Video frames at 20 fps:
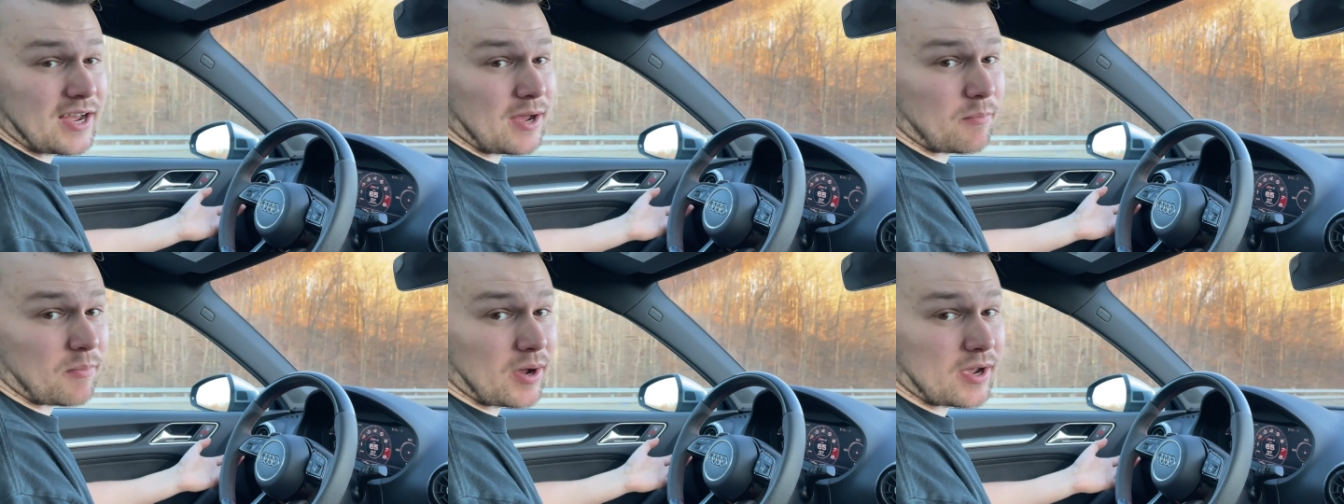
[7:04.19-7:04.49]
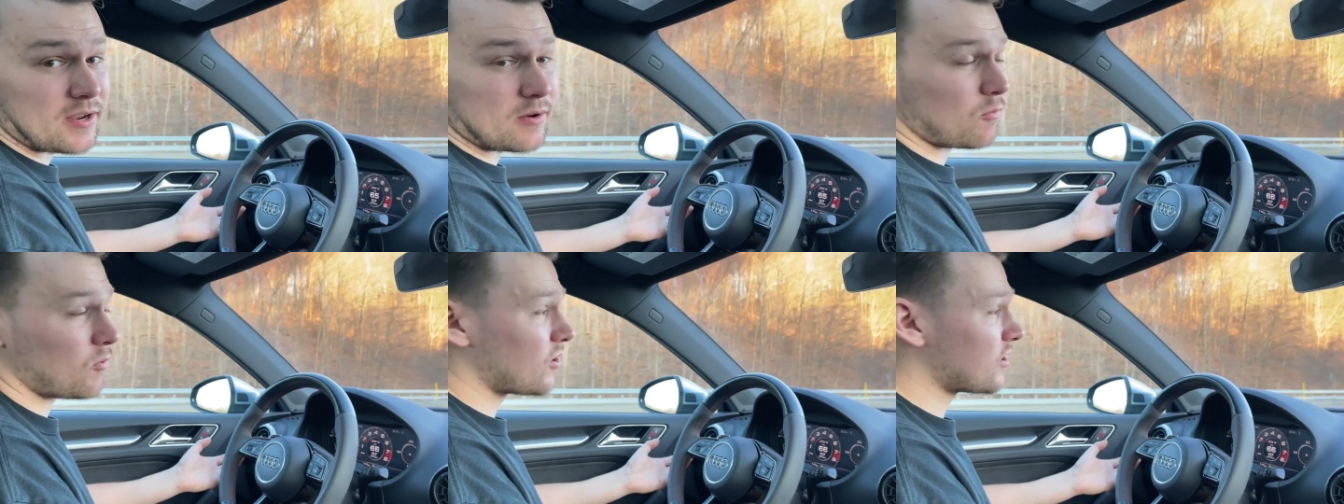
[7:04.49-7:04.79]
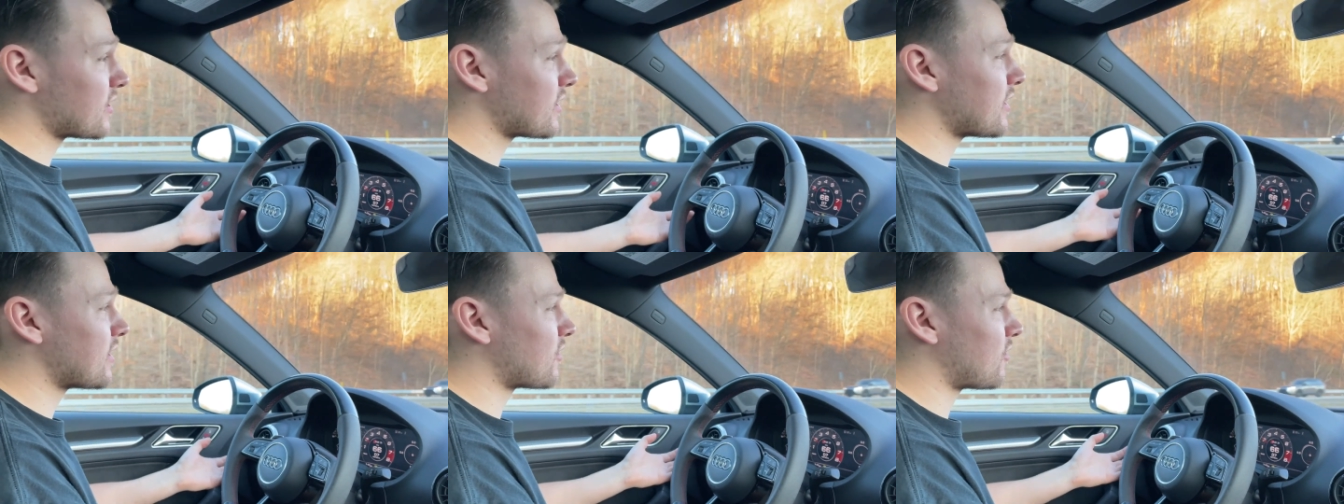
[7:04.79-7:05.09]
I might
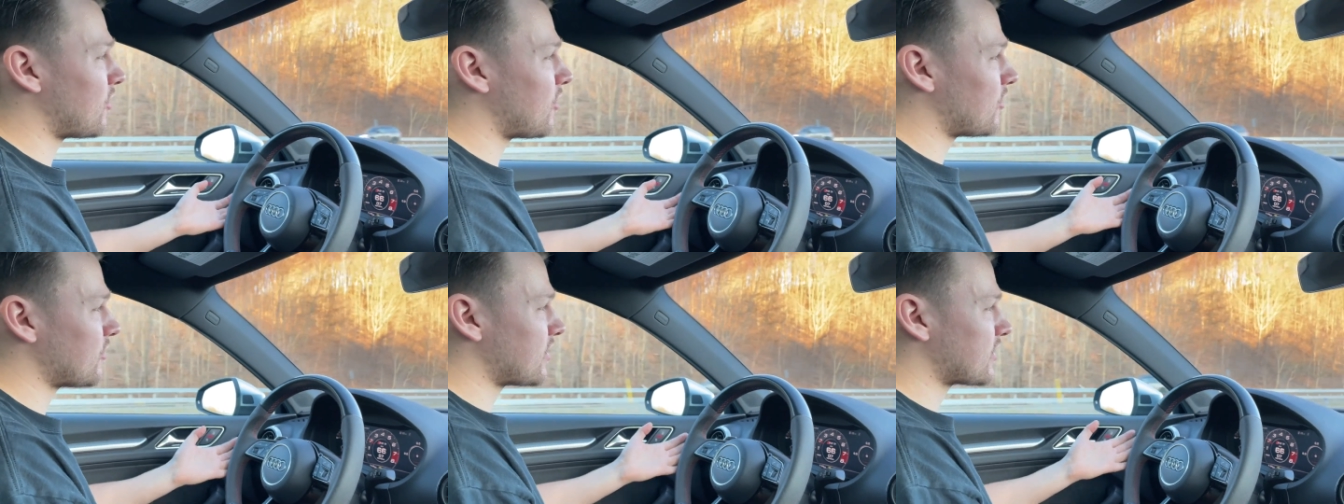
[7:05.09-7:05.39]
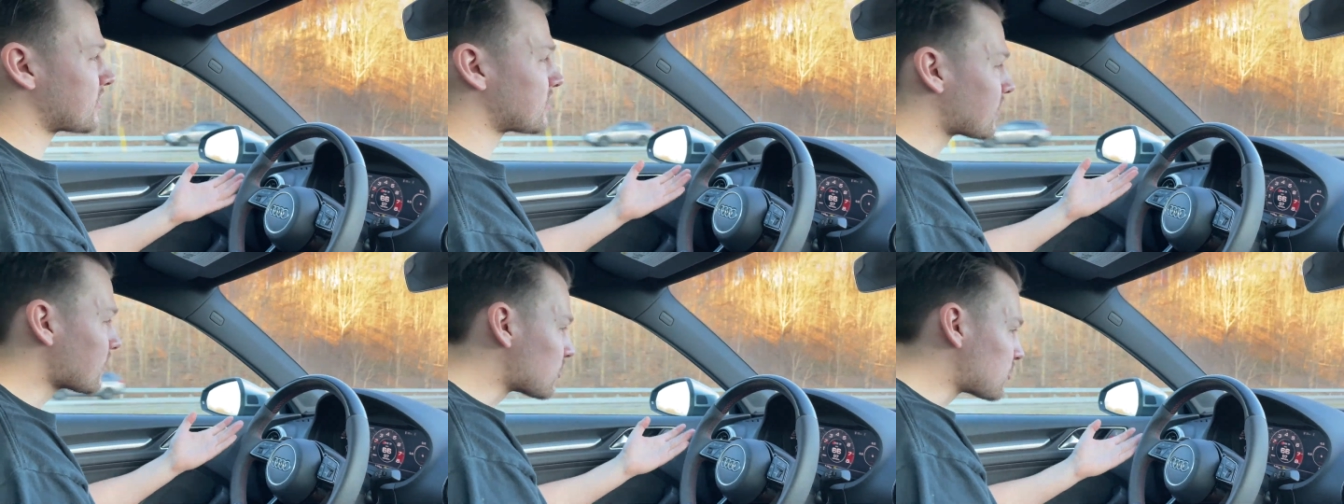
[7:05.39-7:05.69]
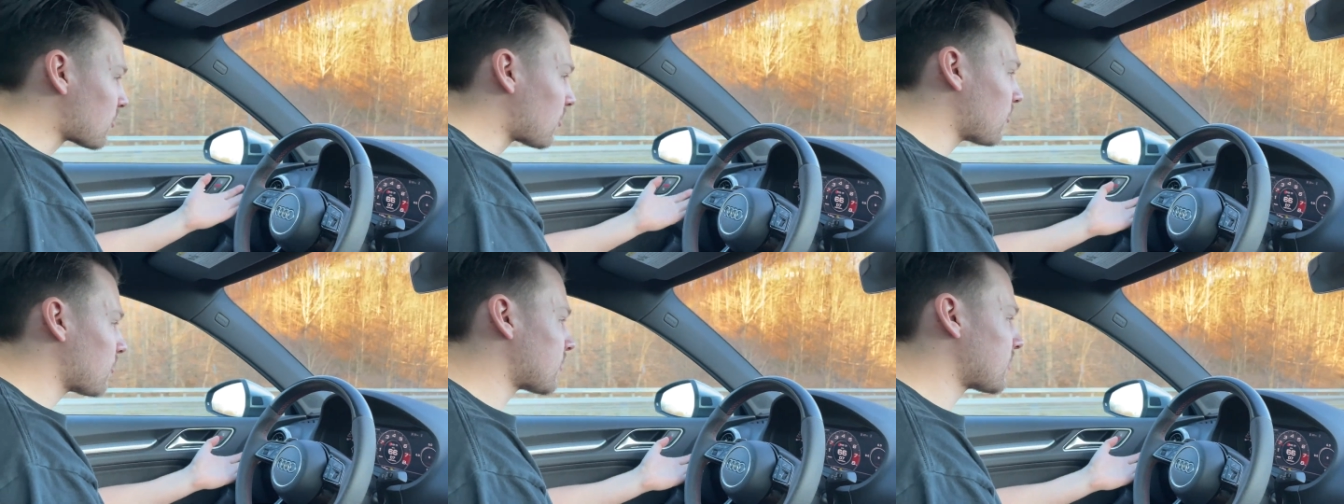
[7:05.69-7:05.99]
want to get a Haldex
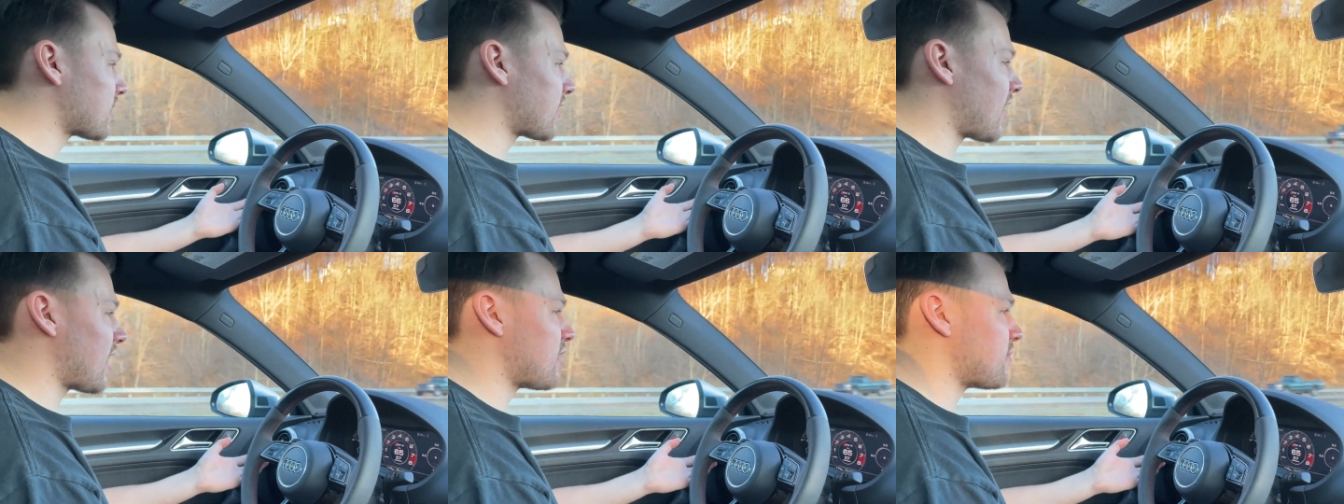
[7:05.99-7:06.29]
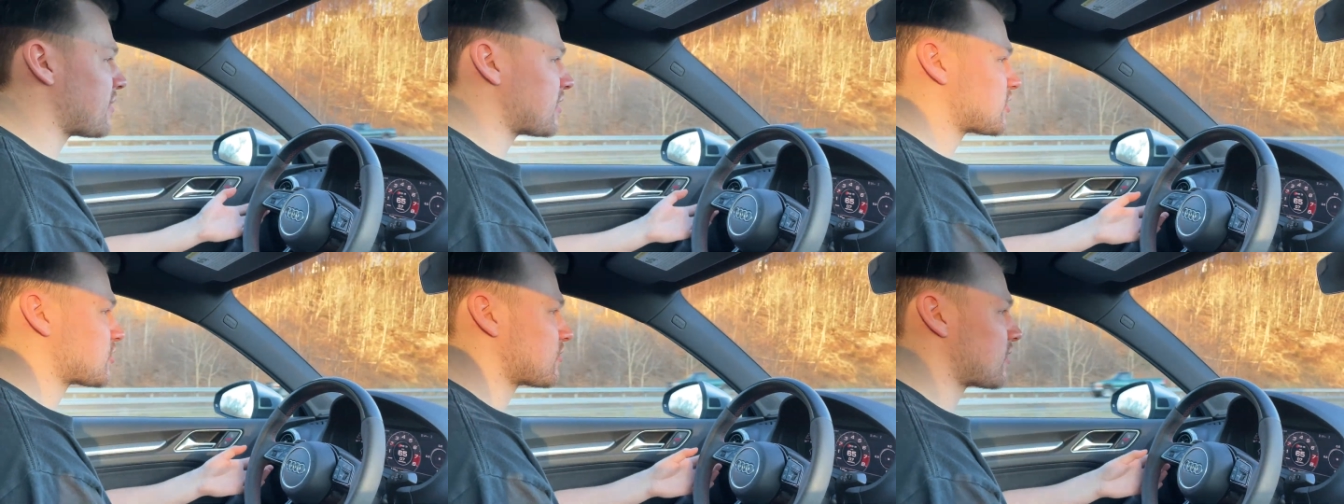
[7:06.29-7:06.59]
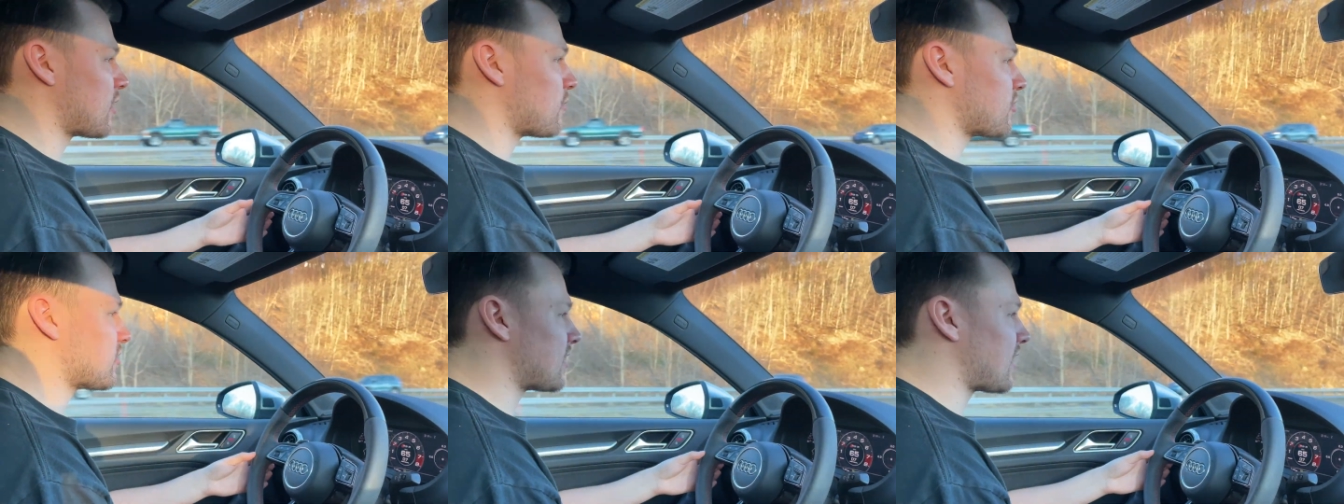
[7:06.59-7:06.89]
controller and kind of mess
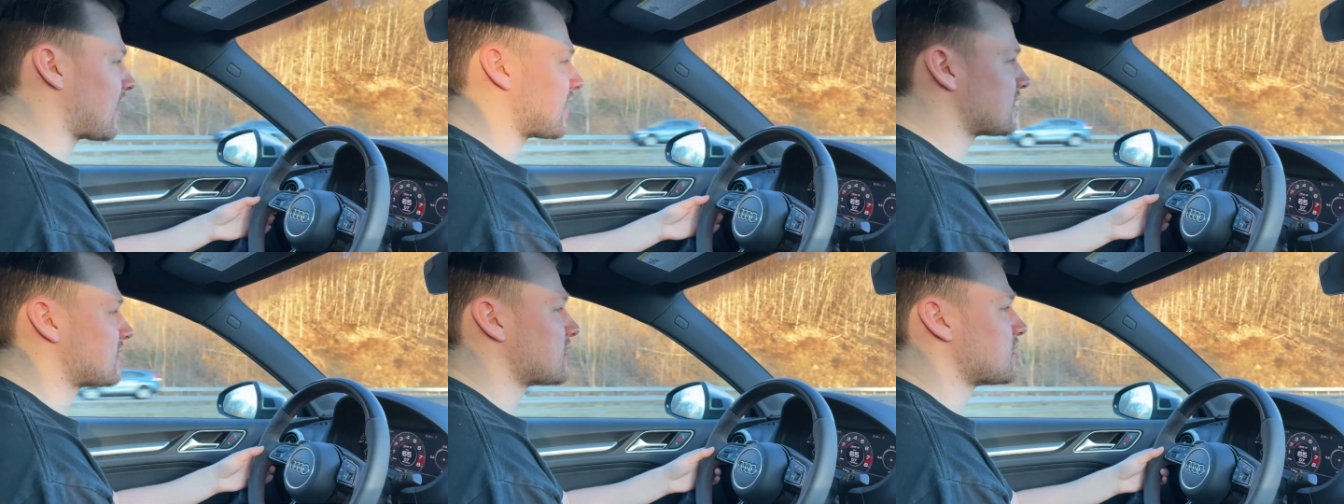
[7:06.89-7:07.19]
around with that,